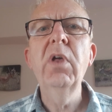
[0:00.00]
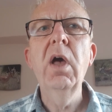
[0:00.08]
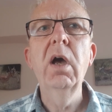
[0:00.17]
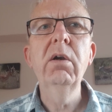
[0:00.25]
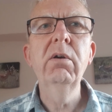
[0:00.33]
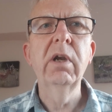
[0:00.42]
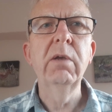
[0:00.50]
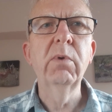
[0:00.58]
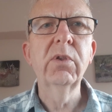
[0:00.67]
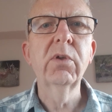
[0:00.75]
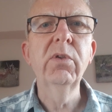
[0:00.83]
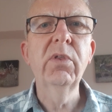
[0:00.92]
hungry
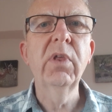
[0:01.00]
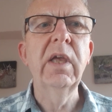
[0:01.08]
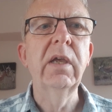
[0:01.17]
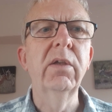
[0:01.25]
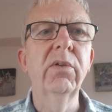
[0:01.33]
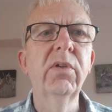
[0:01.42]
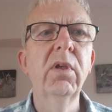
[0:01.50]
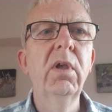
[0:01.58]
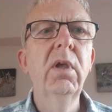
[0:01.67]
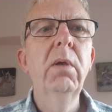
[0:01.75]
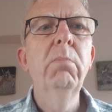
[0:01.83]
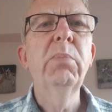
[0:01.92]
with good things,
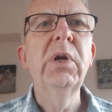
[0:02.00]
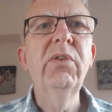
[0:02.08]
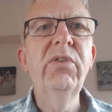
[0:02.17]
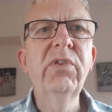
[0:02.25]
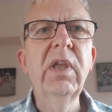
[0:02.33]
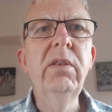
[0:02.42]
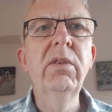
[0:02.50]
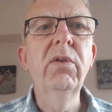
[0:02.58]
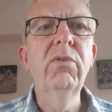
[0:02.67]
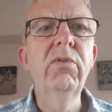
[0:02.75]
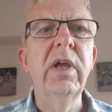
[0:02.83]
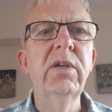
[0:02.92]
but has sent
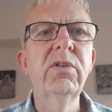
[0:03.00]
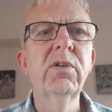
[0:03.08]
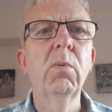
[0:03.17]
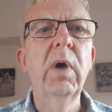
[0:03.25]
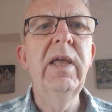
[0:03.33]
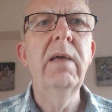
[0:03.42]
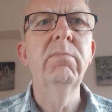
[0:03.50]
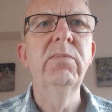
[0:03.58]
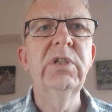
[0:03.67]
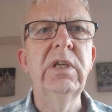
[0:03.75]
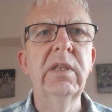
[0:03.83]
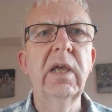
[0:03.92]
the rich away
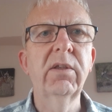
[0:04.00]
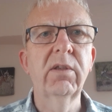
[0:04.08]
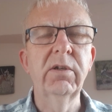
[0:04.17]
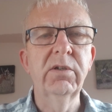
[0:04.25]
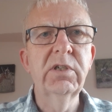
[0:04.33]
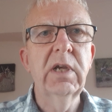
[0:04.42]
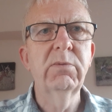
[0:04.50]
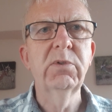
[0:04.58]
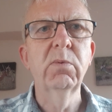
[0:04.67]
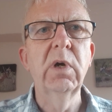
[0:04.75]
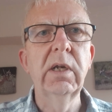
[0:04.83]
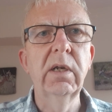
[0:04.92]
empty." That's Luke
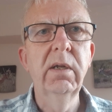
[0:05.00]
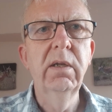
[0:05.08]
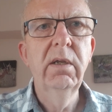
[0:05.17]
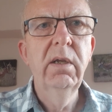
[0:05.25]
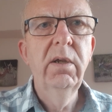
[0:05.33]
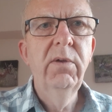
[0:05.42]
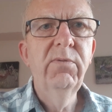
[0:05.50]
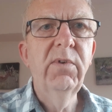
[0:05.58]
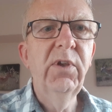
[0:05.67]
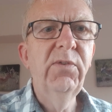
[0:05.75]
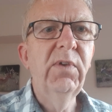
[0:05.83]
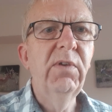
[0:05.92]
chapter 1,
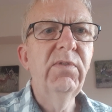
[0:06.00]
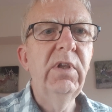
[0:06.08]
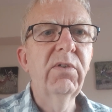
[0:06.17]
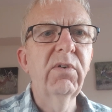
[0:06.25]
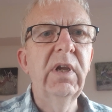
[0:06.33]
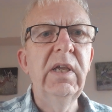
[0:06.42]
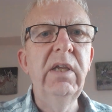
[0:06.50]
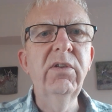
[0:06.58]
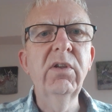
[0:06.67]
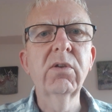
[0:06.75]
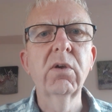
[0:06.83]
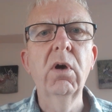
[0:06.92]
verse 53.
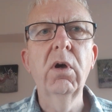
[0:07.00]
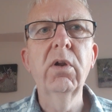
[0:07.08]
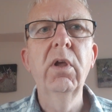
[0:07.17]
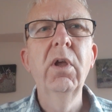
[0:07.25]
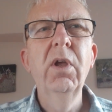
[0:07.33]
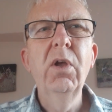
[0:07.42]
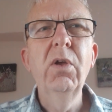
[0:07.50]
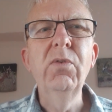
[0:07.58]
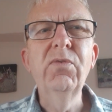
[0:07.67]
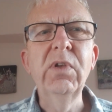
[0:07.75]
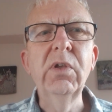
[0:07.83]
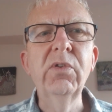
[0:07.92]
He's a God who
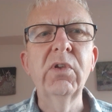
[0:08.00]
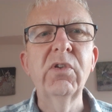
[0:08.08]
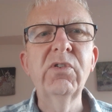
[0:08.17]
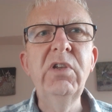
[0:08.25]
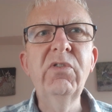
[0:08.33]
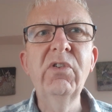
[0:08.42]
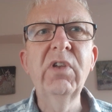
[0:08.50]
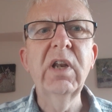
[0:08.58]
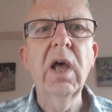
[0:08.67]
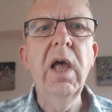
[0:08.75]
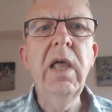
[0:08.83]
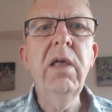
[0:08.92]
fills us. Jesus said,
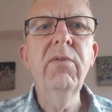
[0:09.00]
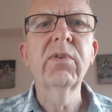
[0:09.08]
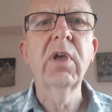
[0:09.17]
"I have